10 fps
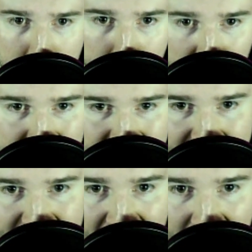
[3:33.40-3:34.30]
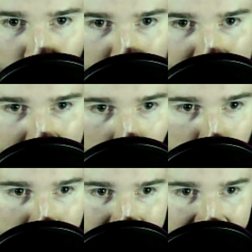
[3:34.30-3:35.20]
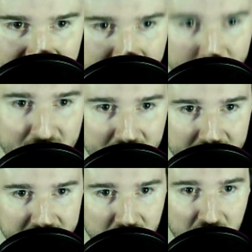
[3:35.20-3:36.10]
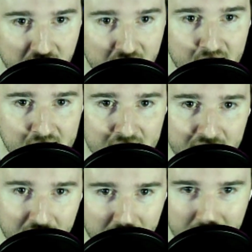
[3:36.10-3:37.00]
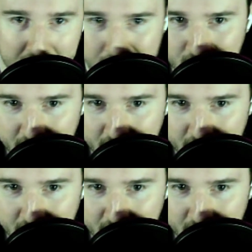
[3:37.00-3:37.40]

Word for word: Boston 10-1 at home against Pitt here. Tough